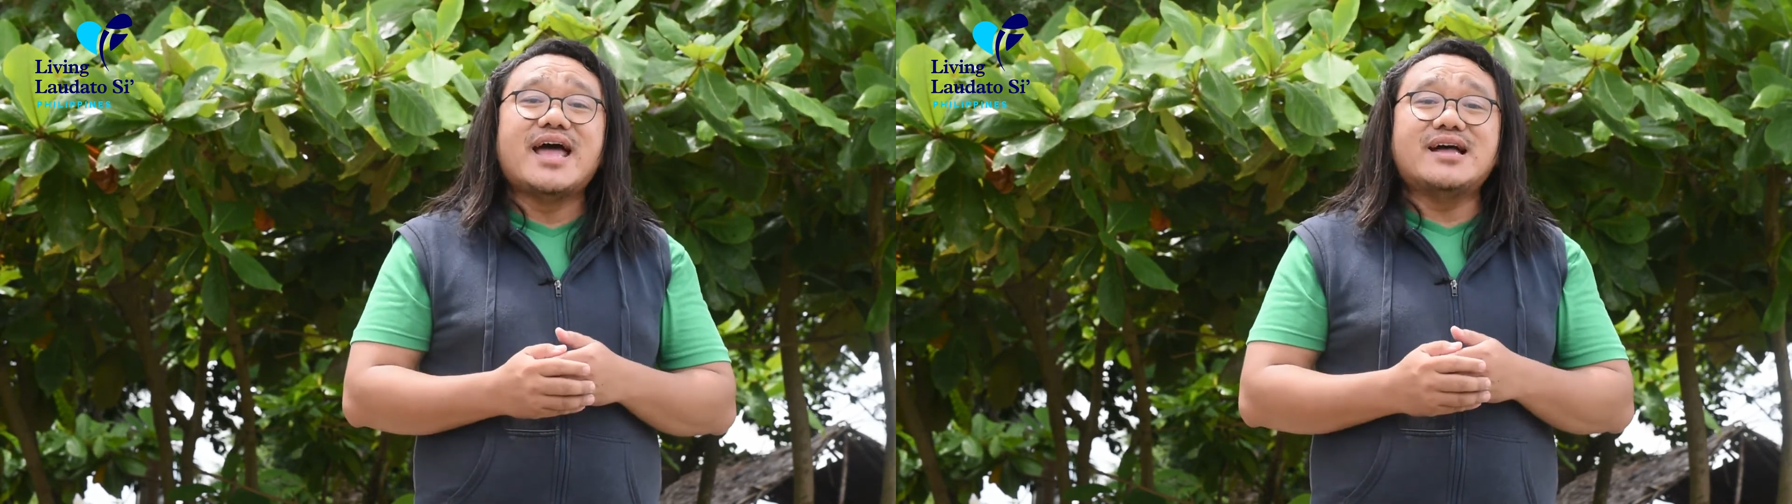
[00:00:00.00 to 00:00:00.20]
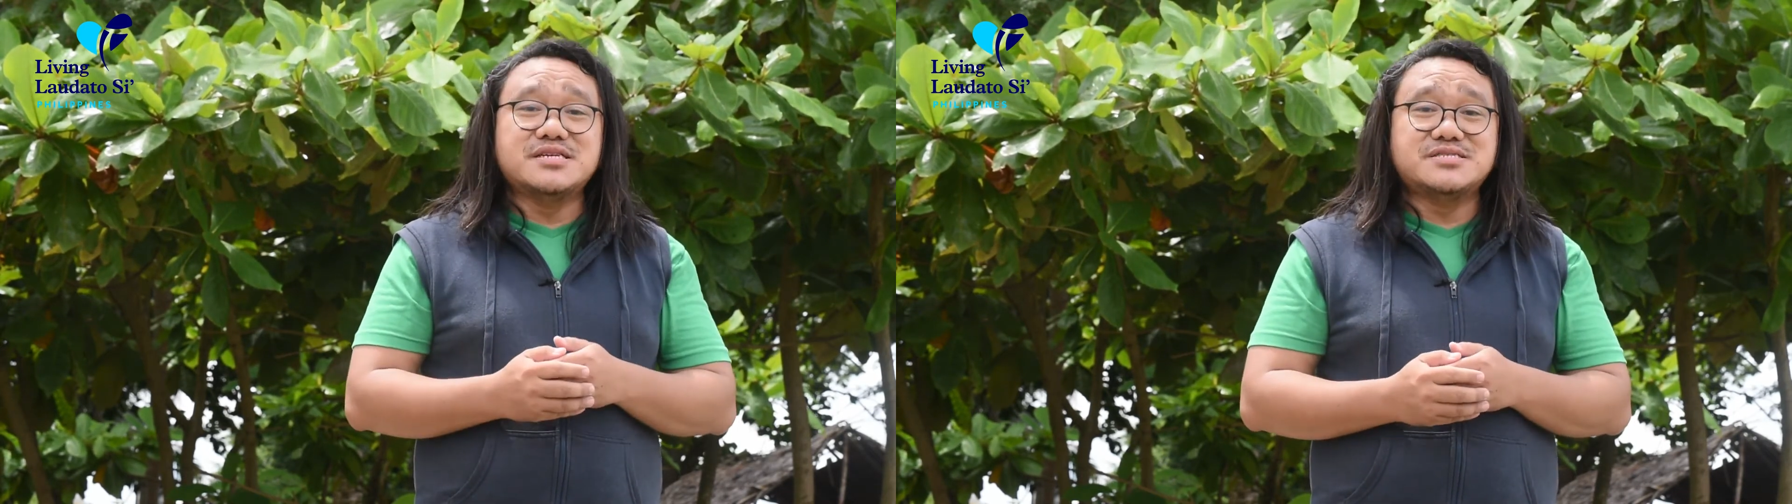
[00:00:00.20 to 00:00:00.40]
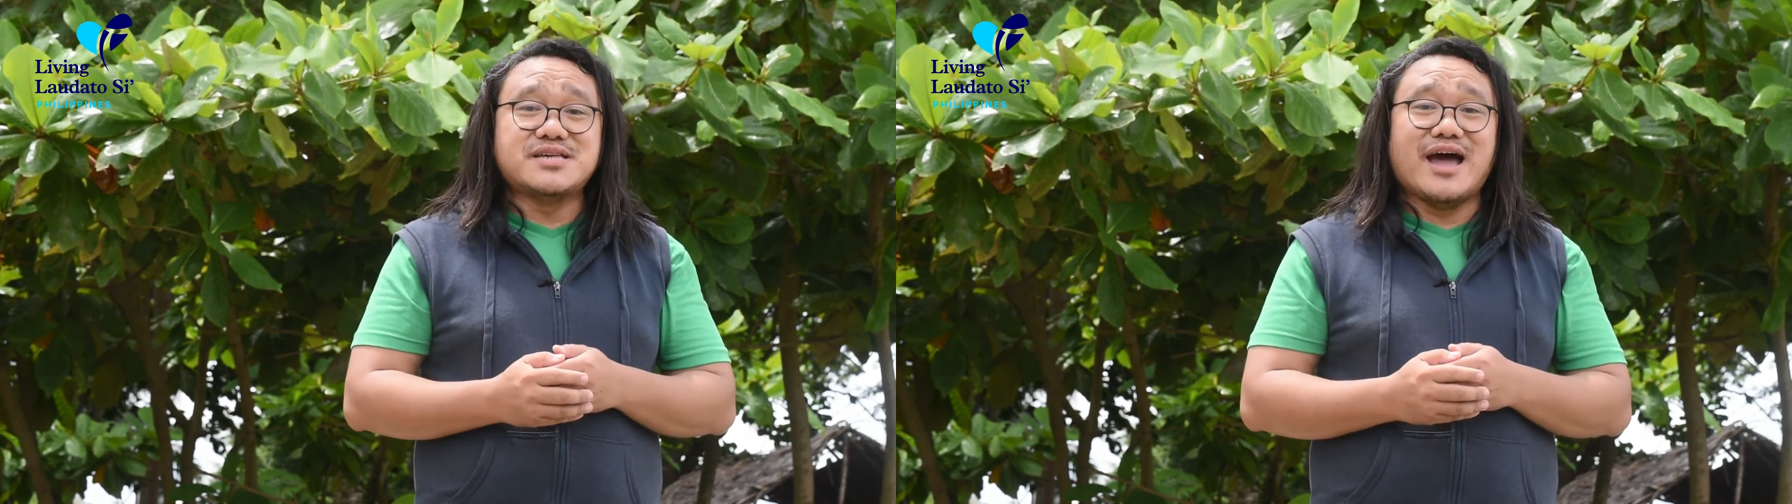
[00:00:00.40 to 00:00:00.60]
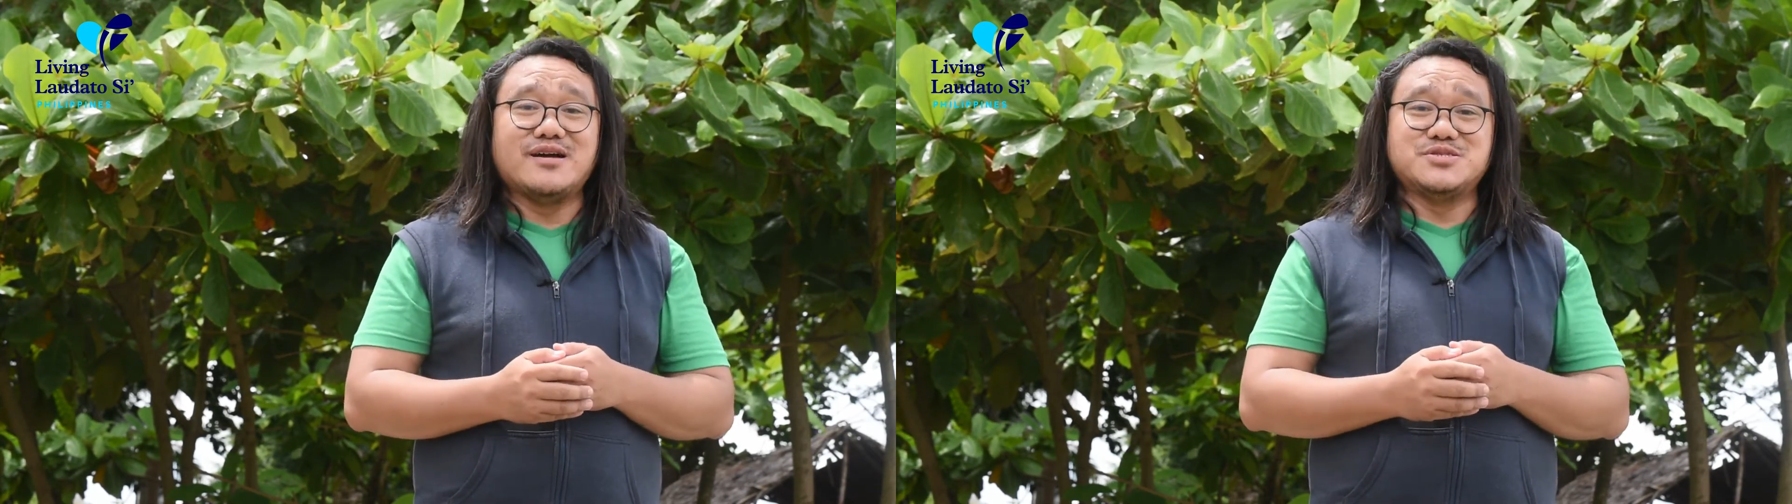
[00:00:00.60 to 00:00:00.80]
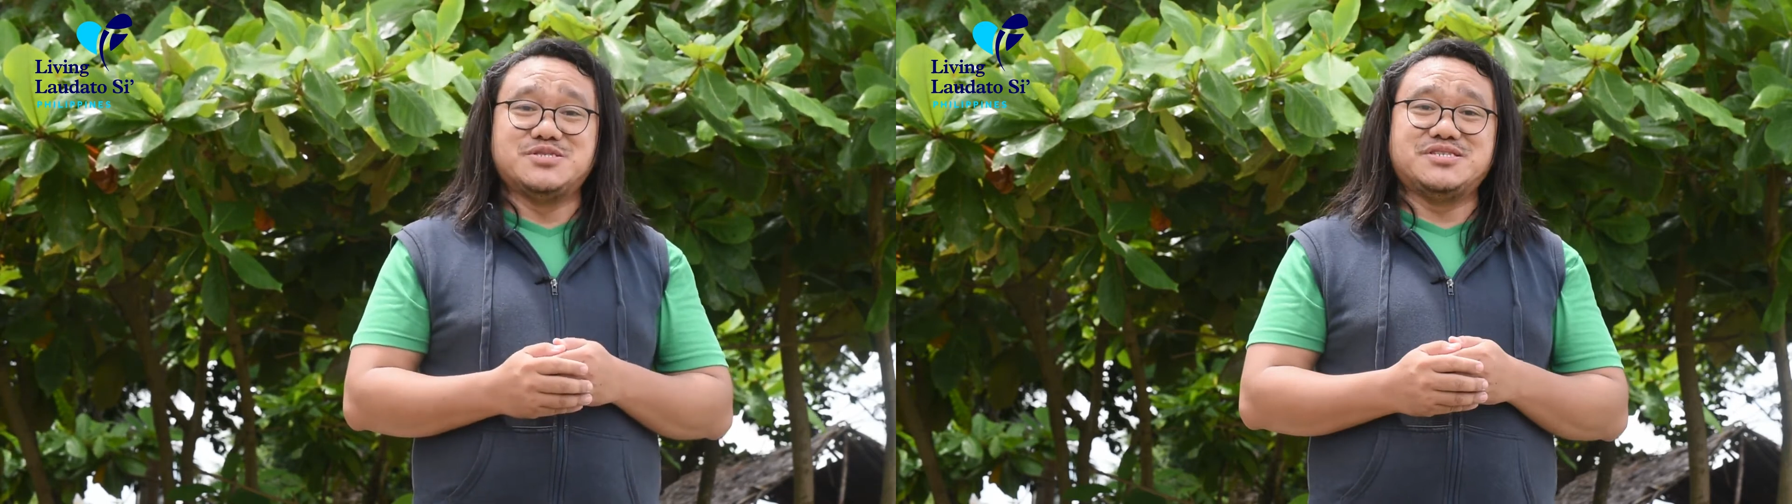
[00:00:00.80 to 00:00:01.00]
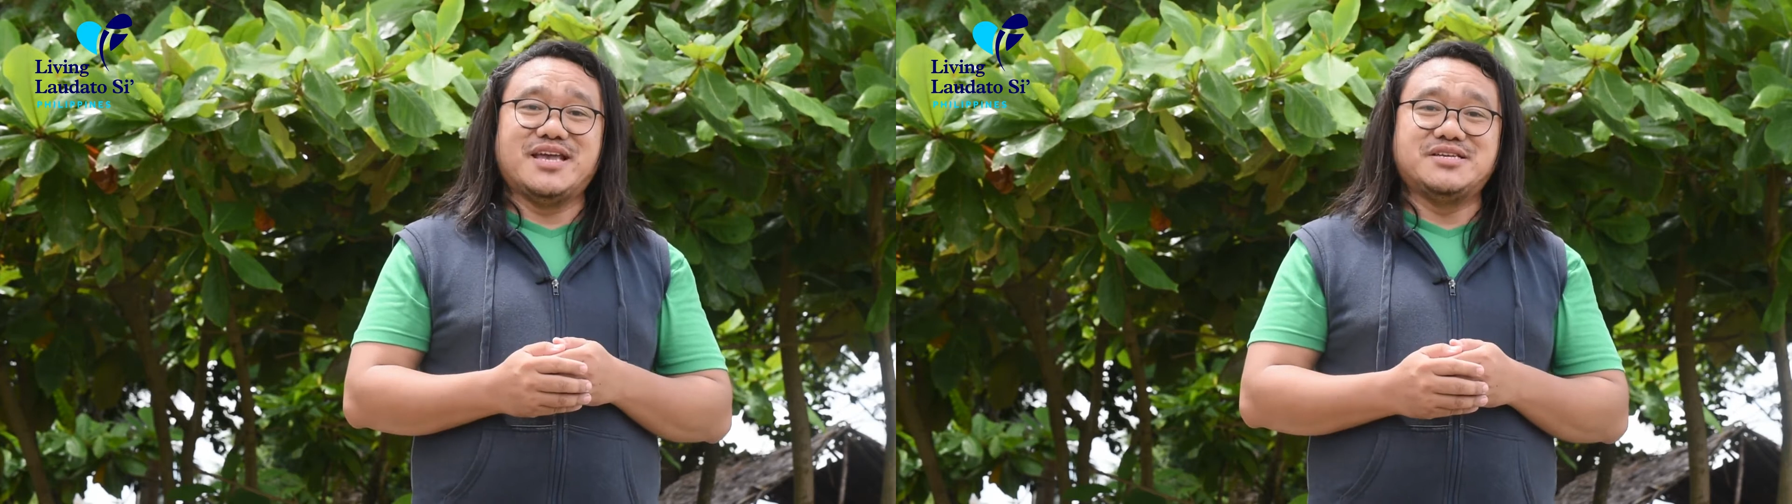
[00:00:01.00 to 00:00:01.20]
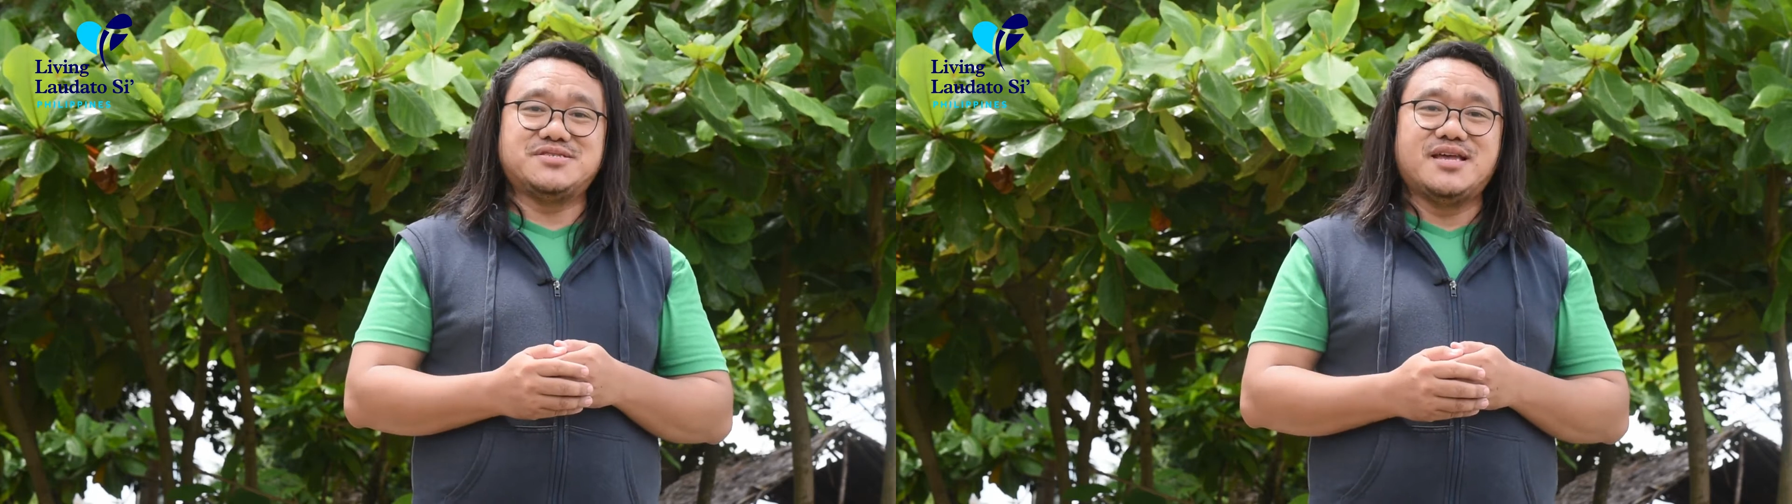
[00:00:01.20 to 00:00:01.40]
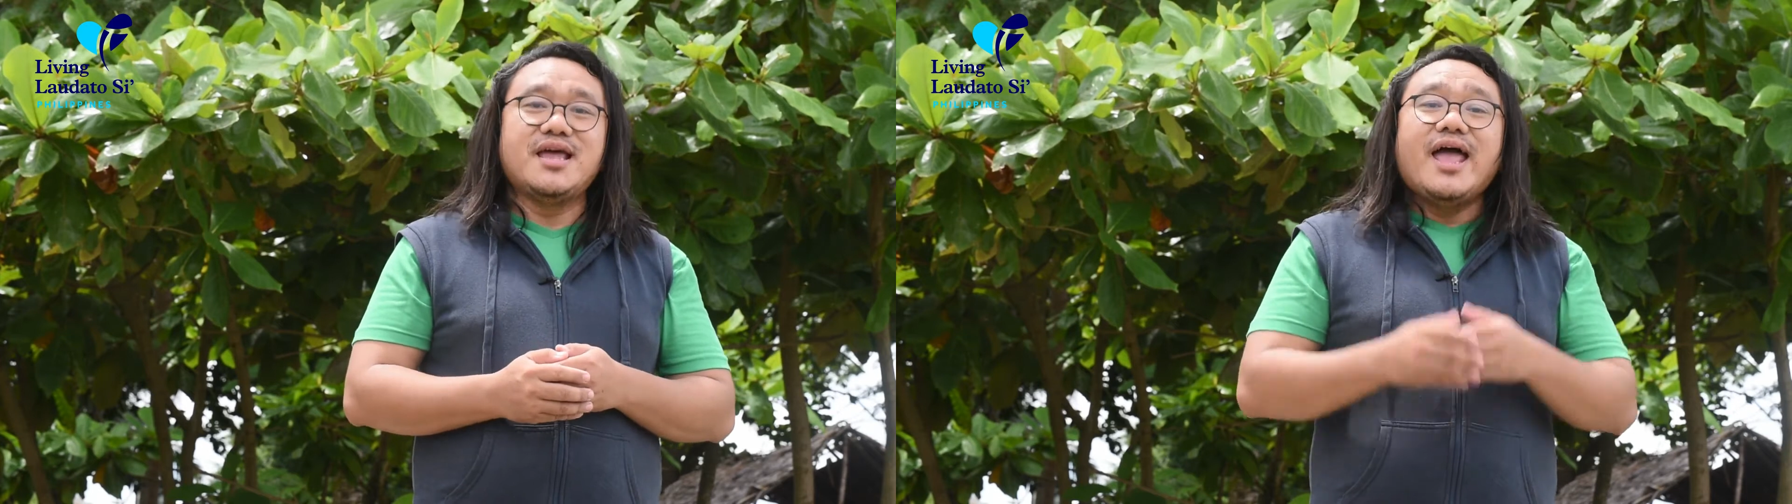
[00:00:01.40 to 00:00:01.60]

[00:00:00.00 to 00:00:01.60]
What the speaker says: and desire to change."